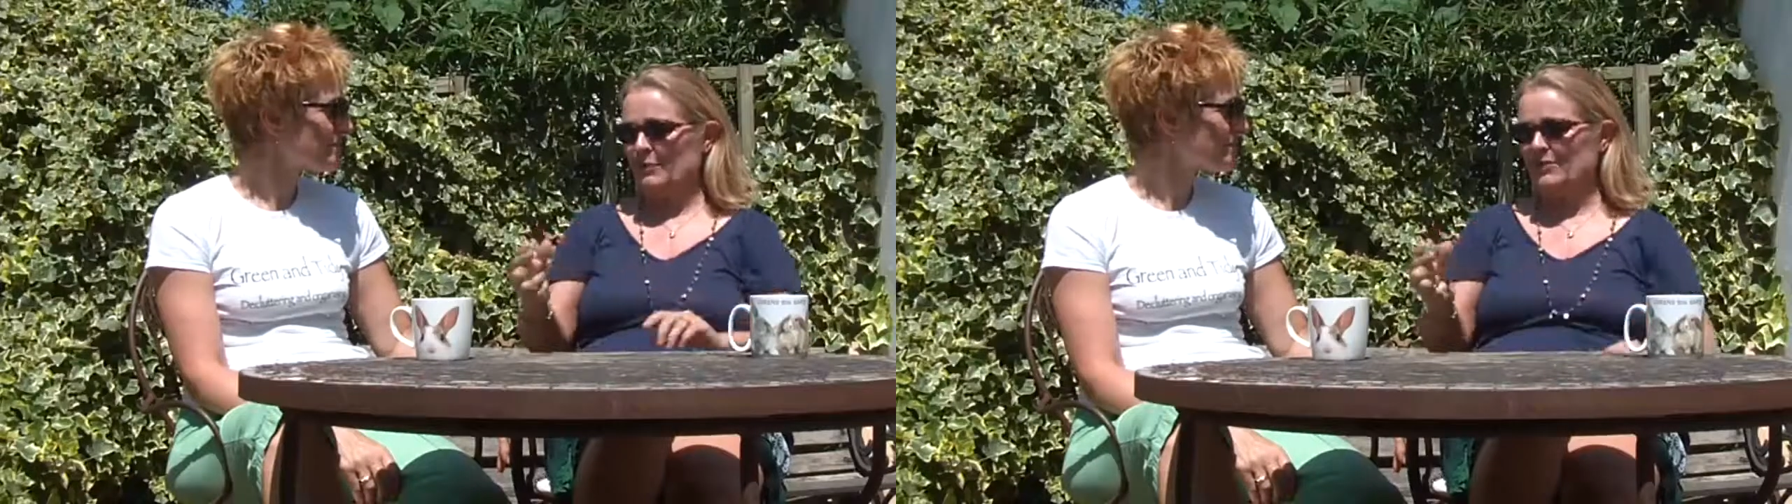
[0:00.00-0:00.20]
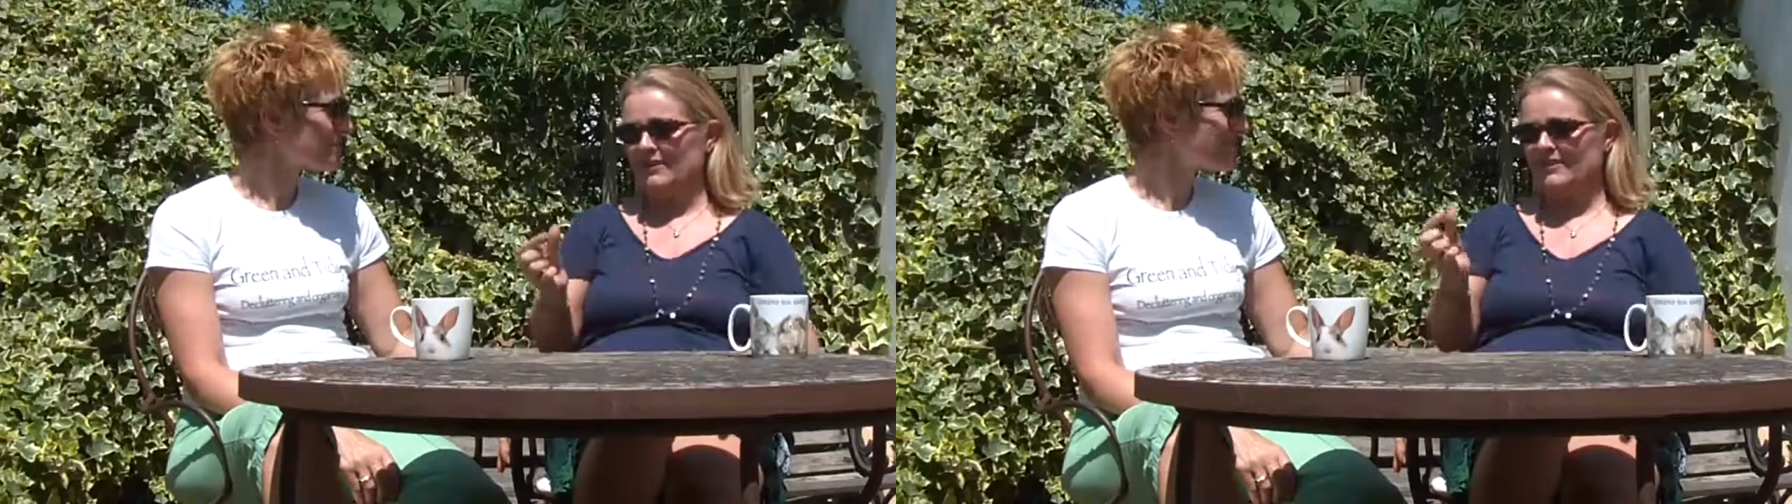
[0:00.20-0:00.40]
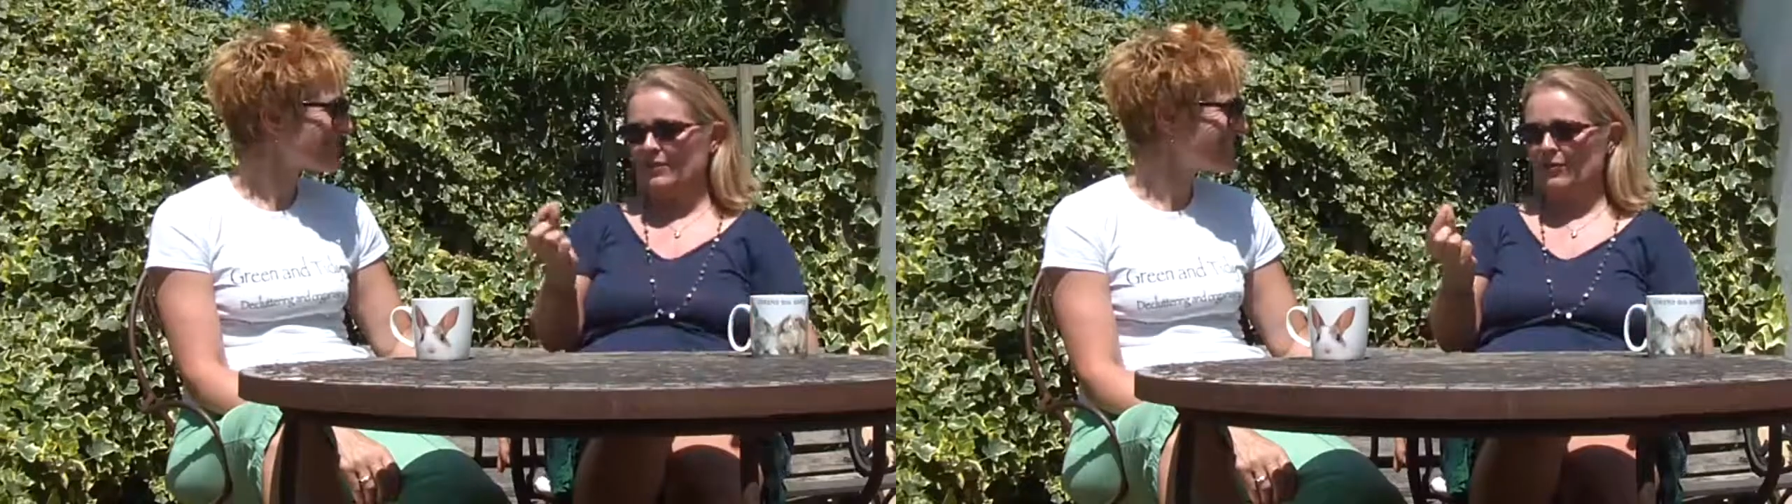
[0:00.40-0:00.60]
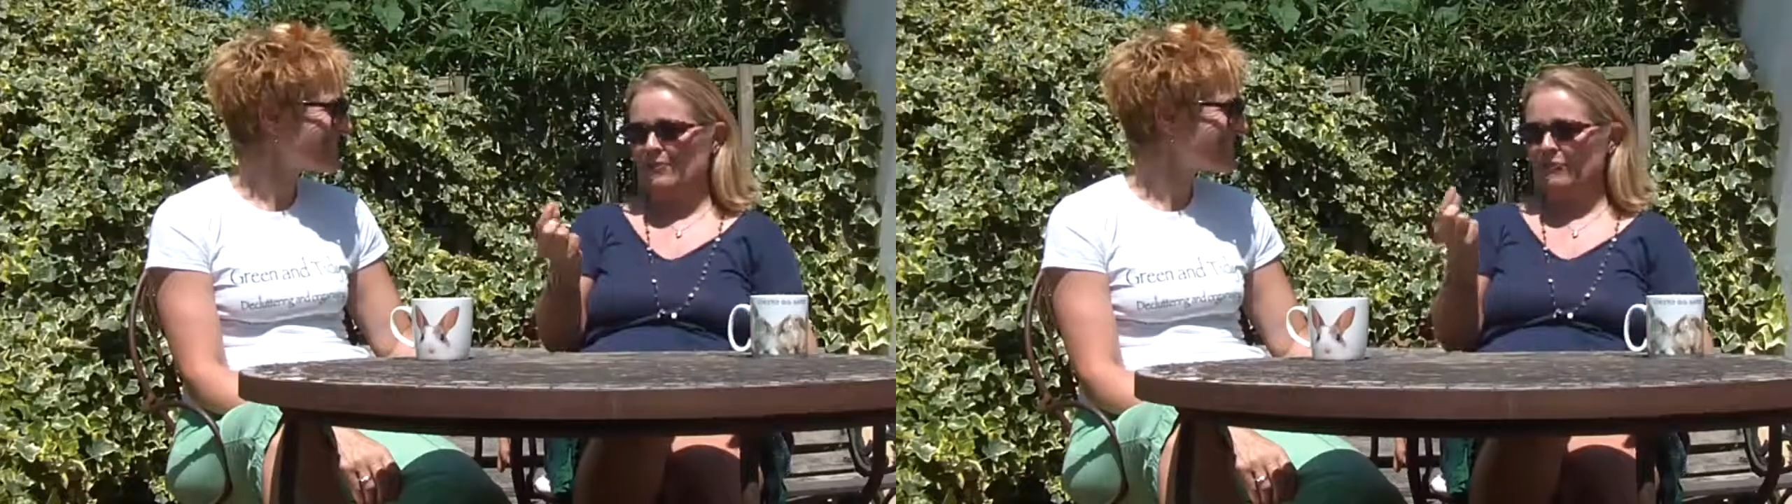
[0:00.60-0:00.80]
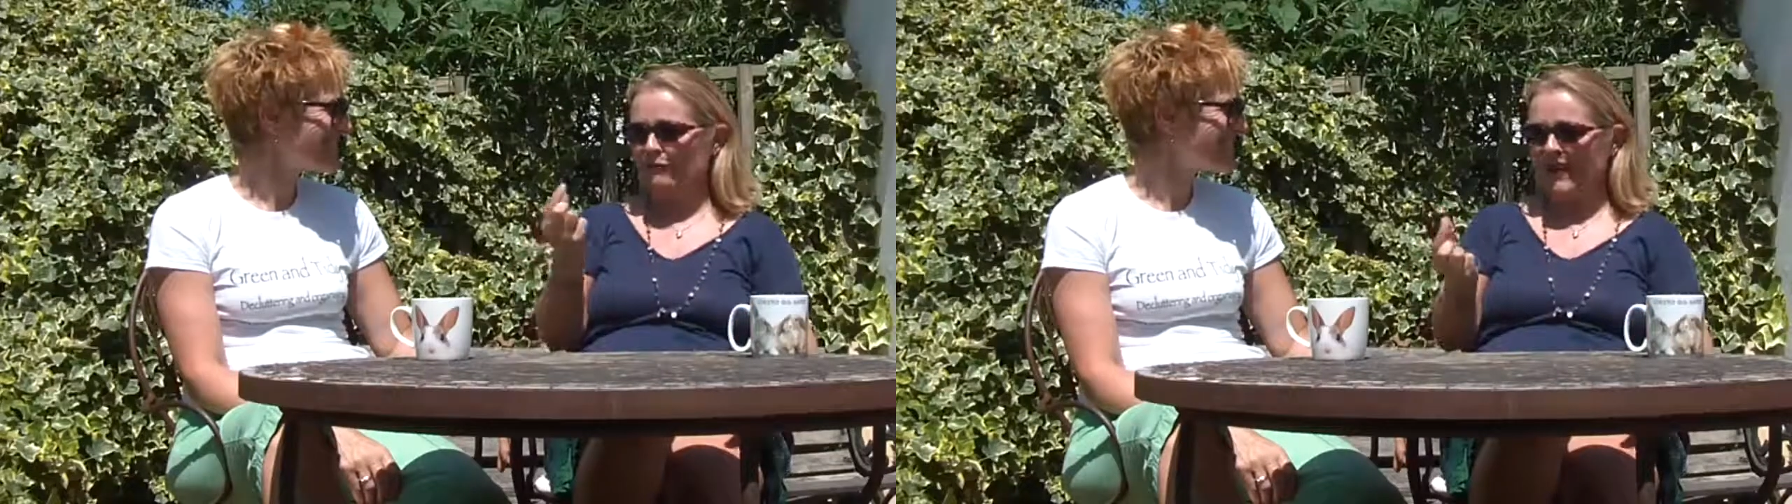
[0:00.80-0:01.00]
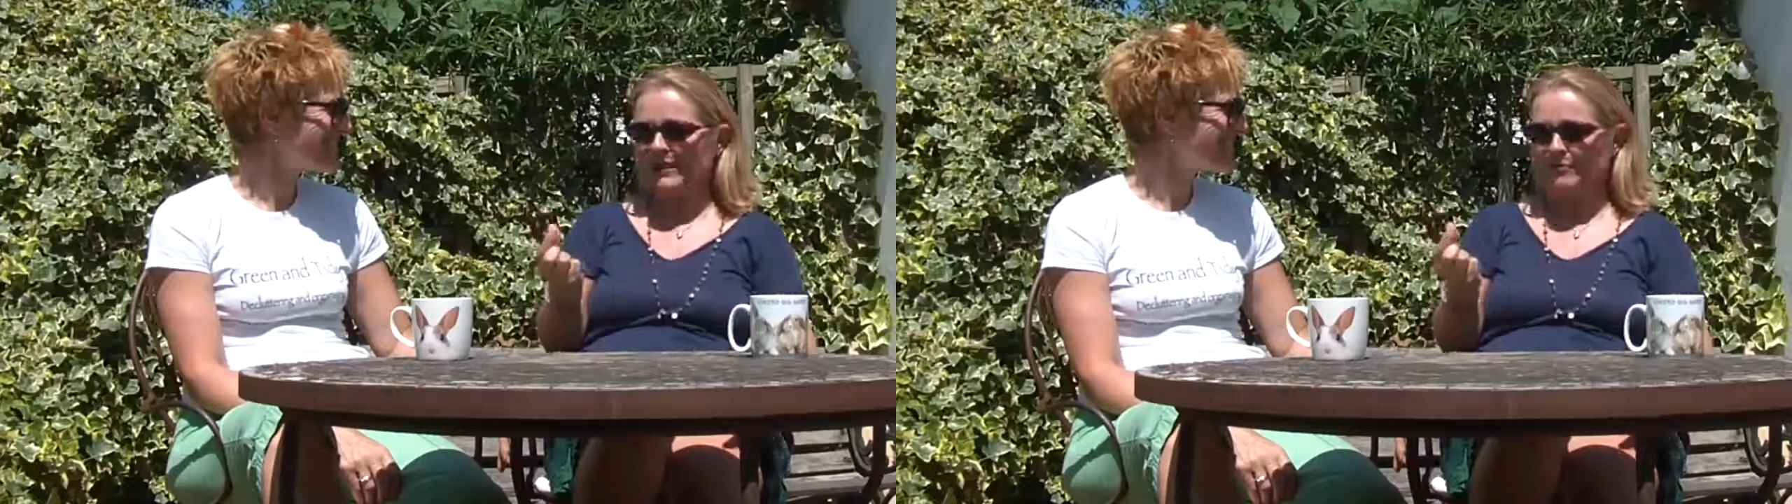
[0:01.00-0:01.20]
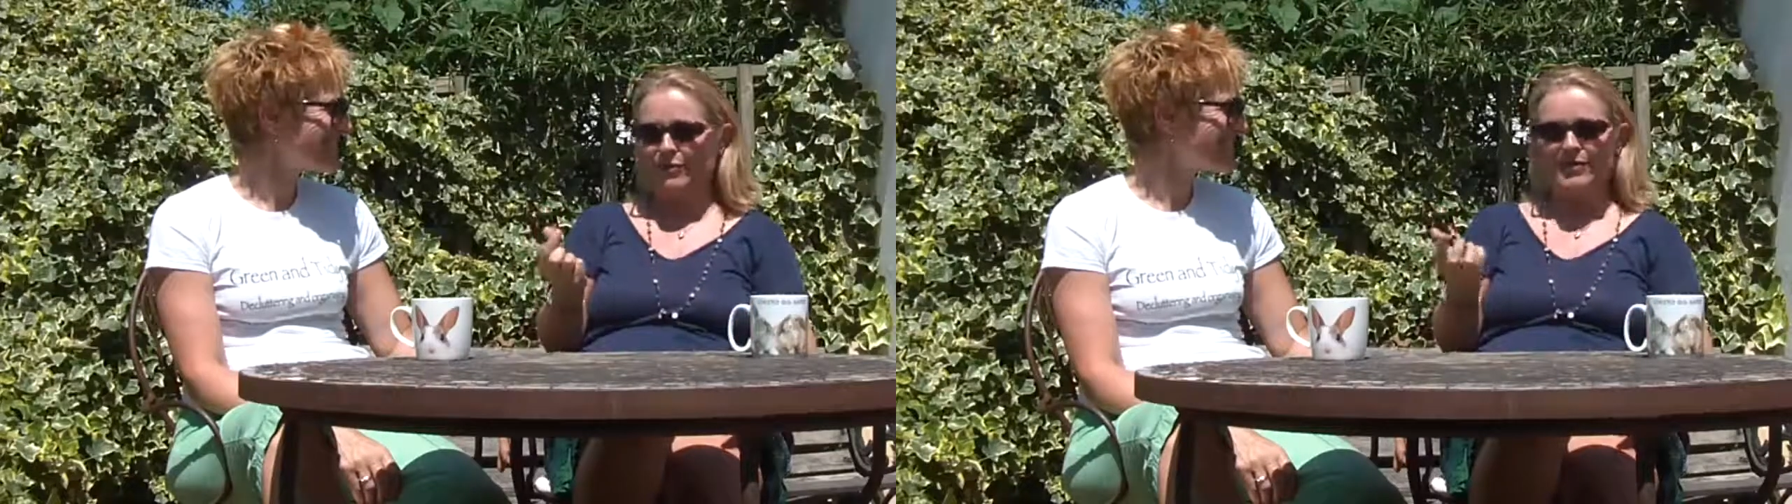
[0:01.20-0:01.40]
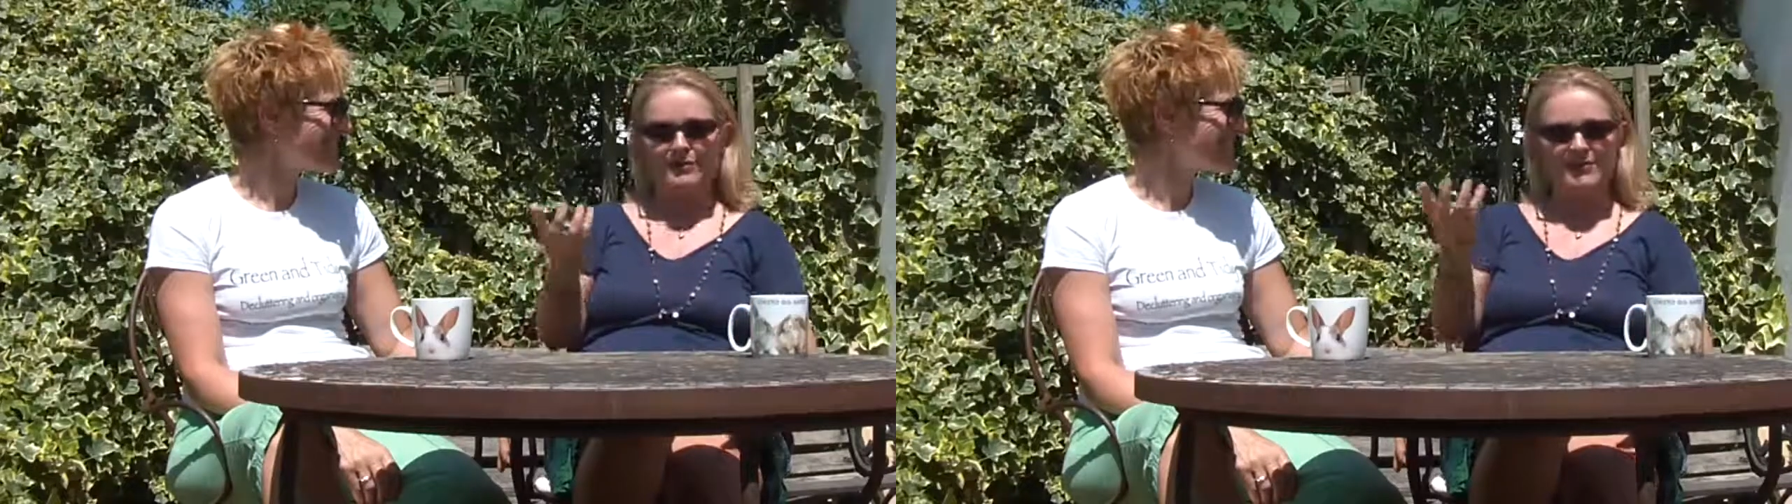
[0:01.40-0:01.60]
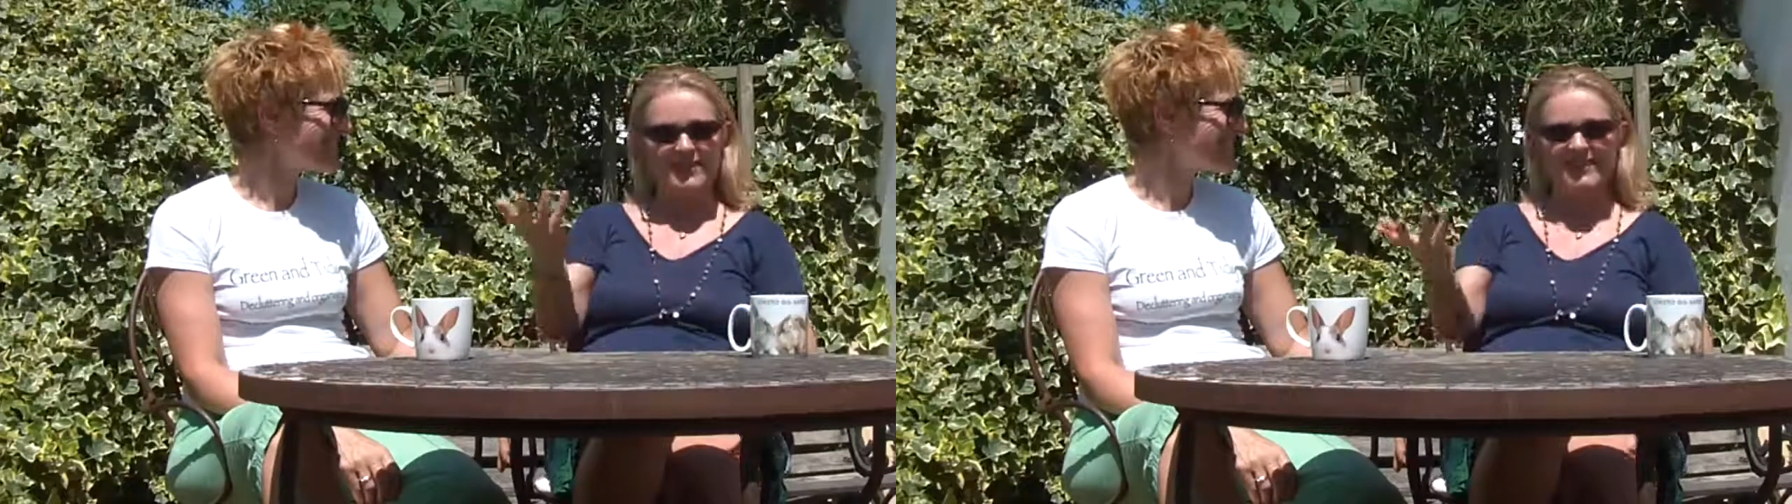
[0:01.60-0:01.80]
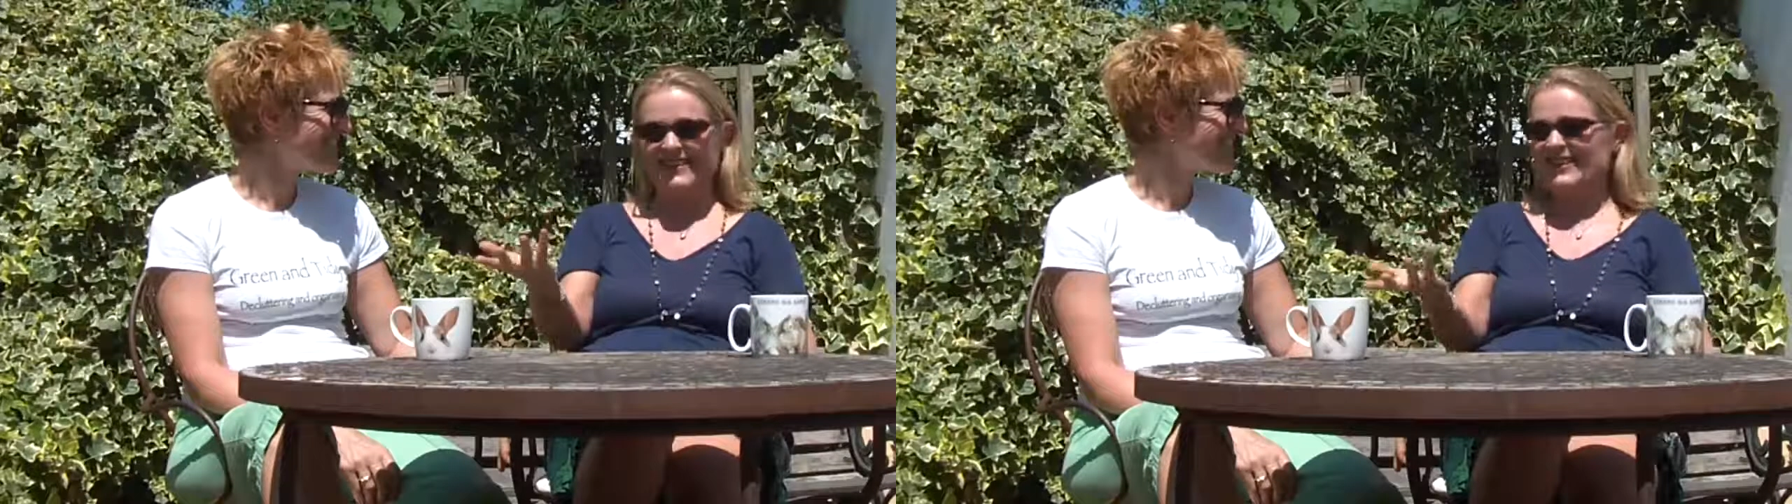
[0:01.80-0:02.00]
It was like quite a fat book. It was